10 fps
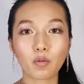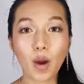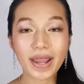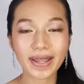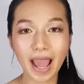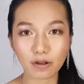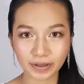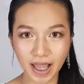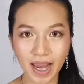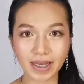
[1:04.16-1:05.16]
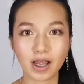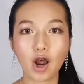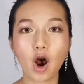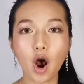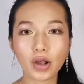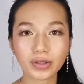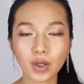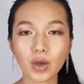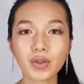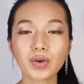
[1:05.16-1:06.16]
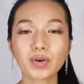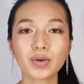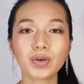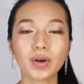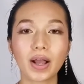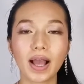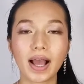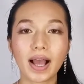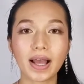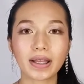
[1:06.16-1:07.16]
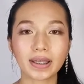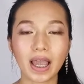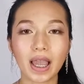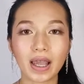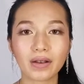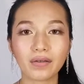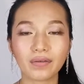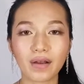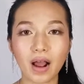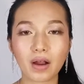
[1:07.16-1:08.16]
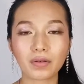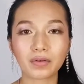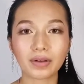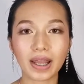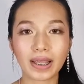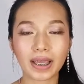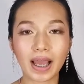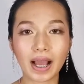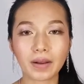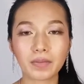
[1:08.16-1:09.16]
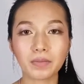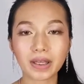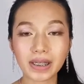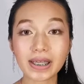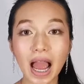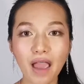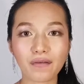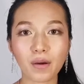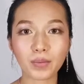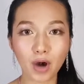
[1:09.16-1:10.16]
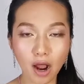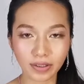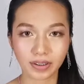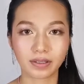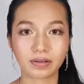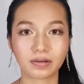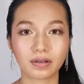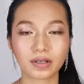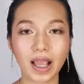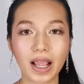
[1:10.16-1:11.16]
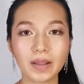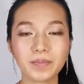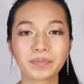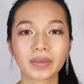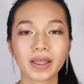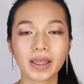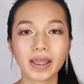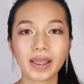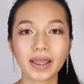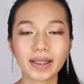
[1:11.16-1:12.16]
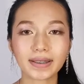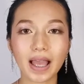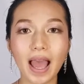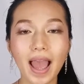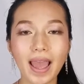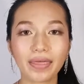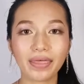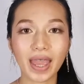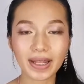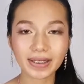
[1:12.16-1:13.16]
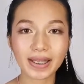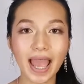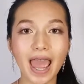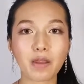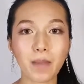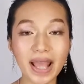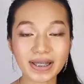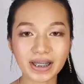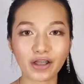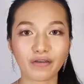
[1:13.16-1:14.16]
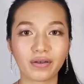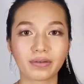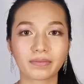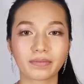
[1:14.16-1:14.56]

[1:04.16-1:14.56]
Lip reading: white calcite. Also, you can find like many types of rocks. Okay. It's a dense and massive.